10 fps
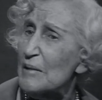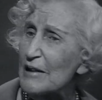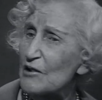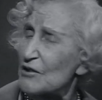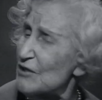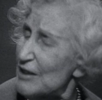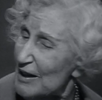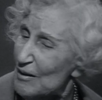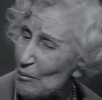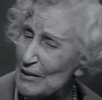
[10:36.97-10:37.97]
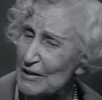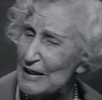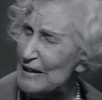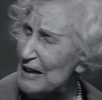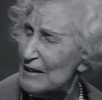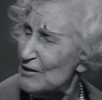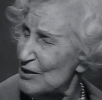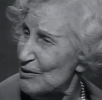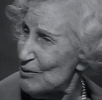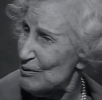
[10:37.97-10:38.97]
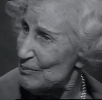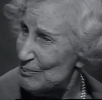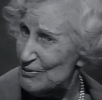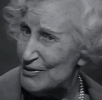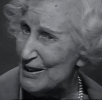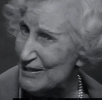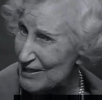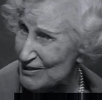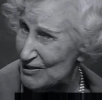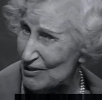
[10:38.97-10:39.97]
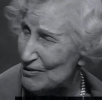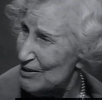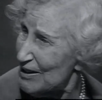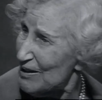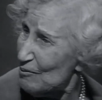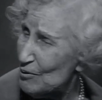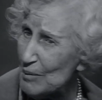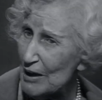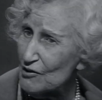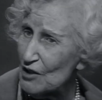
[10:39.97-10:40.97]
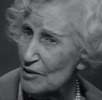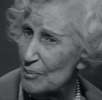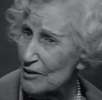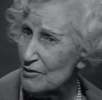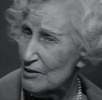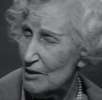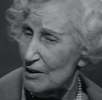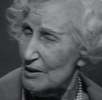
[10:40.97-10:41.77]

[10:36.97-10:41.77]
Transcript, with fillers: There's one thing I'd like to uh, say just on what Mary said about